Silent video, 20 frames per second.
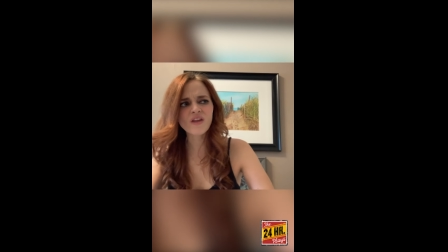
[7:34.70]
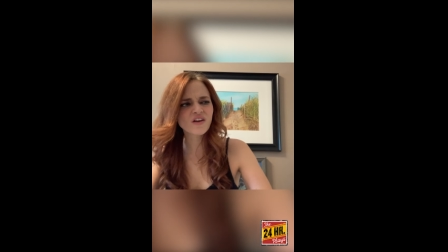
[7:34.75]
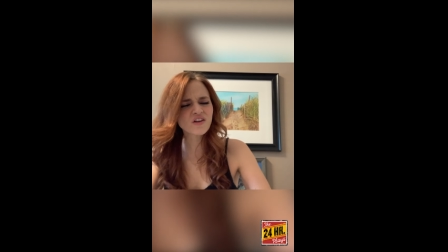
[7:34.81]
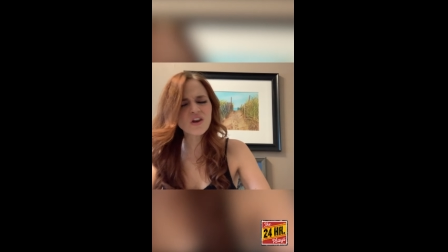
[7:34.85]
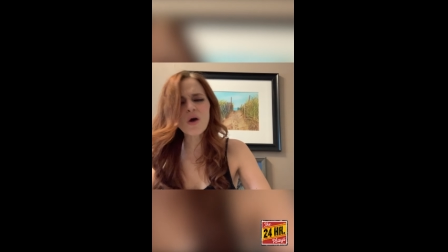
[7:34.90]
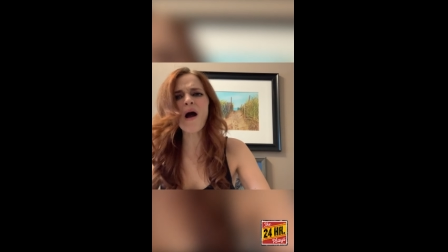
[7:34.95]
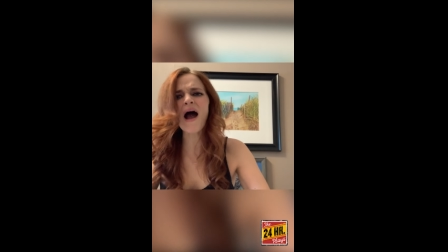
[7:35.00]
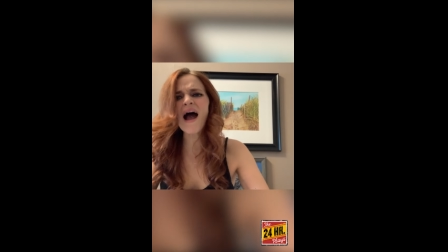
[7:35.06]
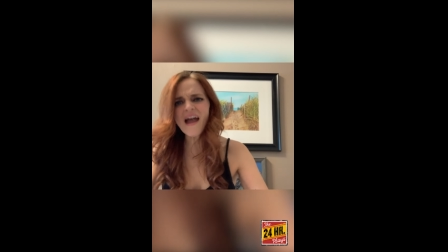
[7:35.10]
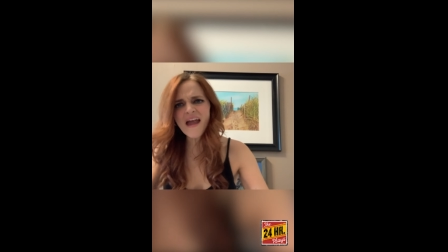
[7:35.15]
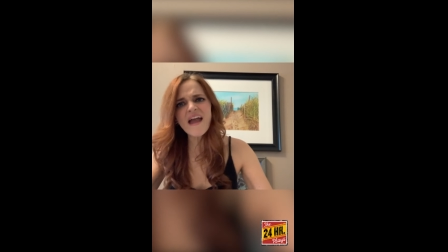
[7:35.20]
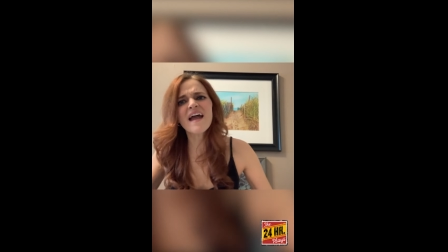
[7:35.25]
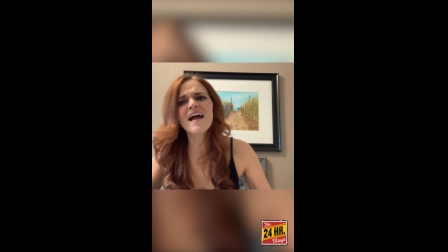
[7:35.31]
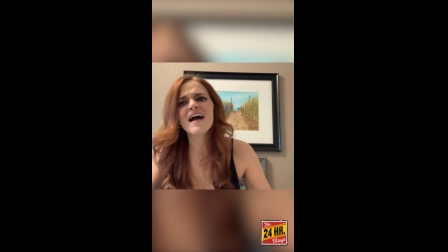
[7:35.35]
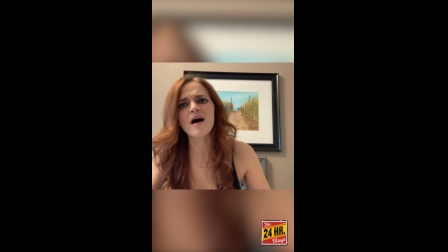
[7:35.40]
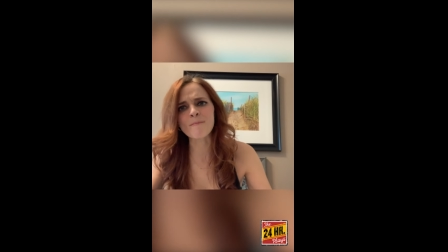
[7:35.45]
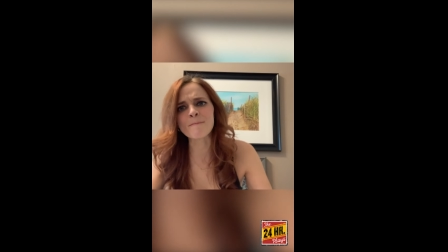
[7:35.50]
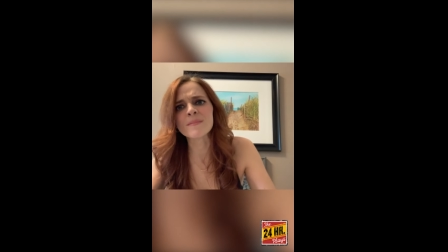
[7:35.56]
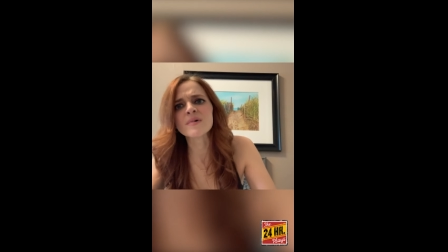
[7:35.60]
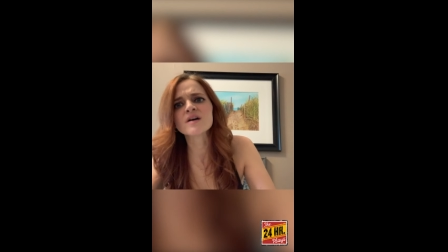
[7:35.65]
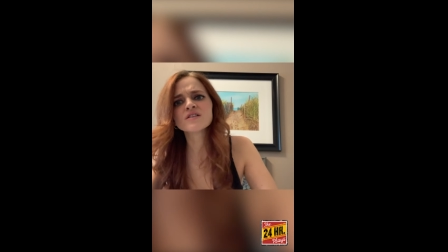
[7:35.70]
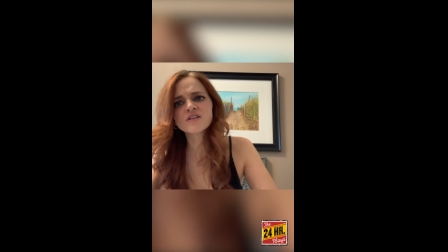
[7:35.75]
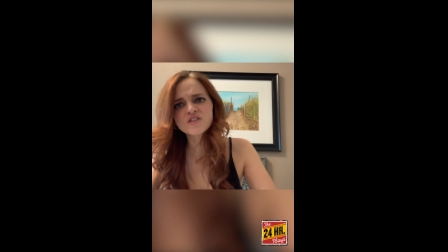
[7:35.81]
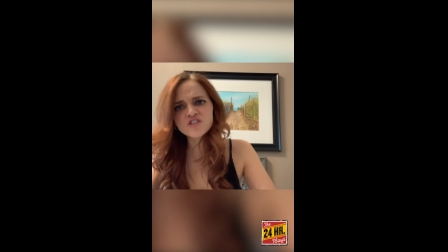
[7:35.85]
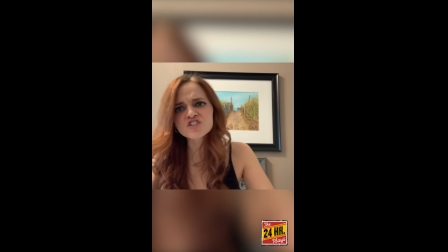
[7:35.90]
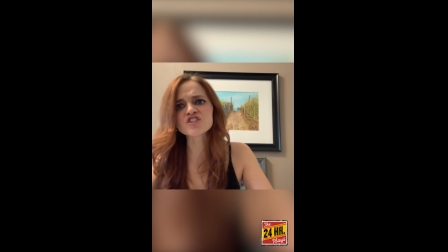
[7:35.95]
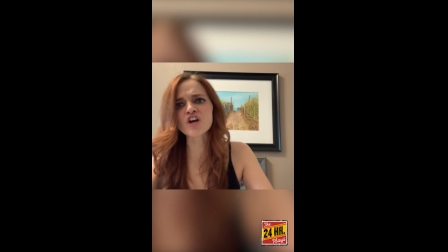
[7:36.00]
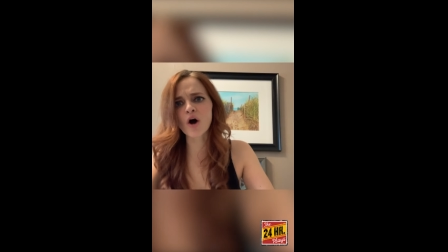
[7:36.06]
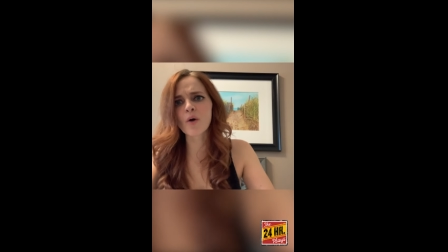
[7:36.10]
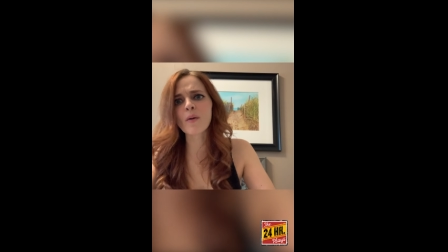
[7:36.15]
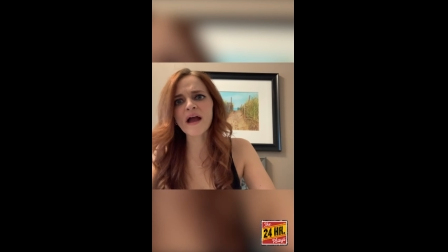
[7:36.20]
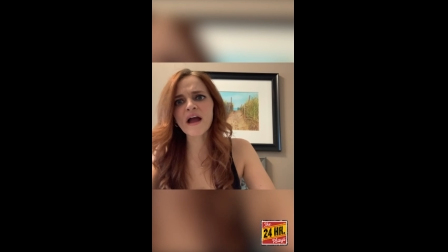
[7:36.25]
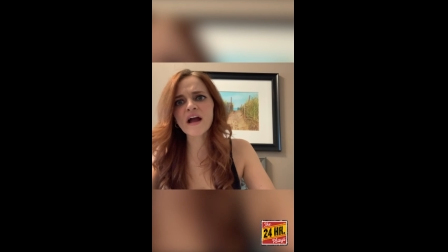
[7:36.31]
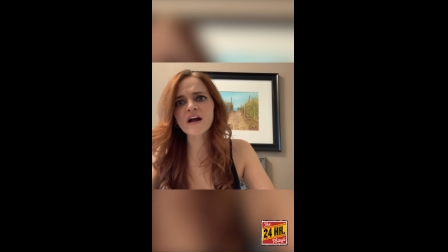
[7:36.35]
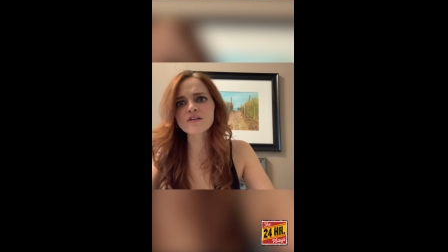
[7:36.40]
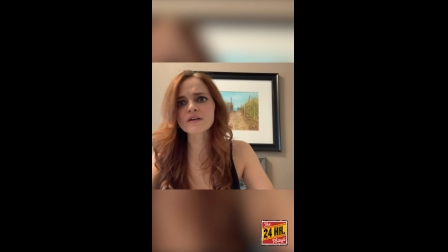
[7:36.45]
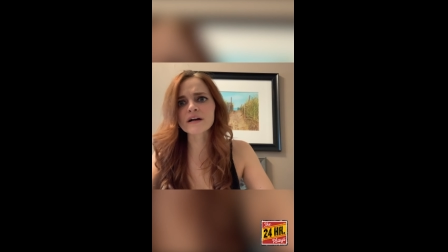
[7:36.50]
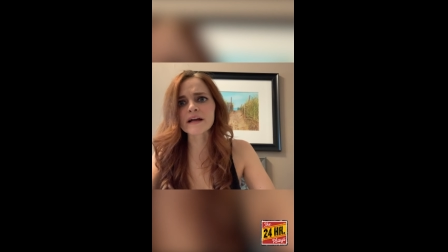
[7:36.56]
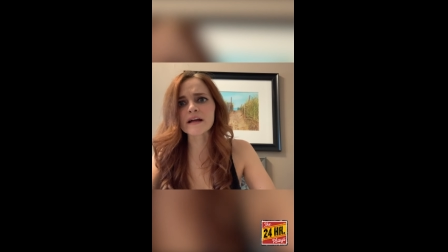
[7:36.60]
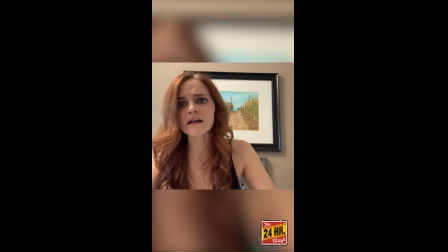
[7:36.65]
You know, I am so
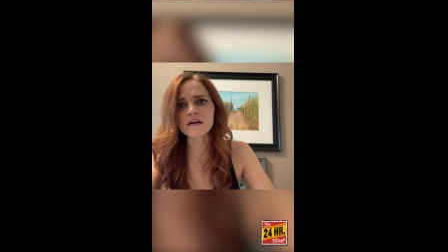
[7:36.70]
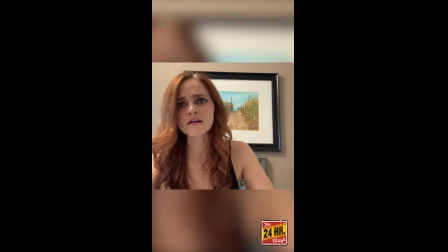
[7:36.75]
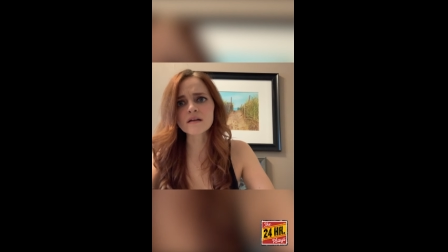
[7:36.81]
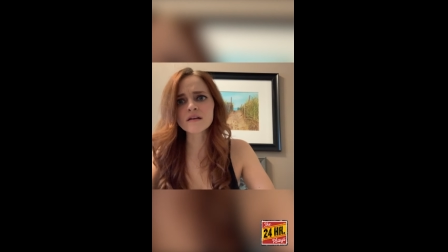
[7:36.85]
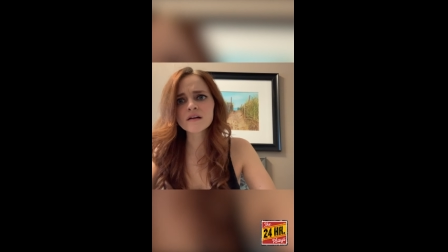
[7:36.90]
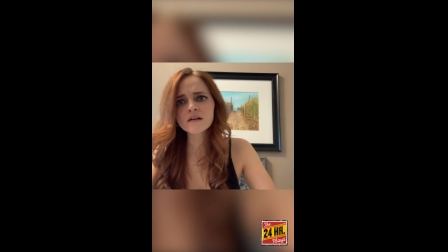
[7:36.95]
angry.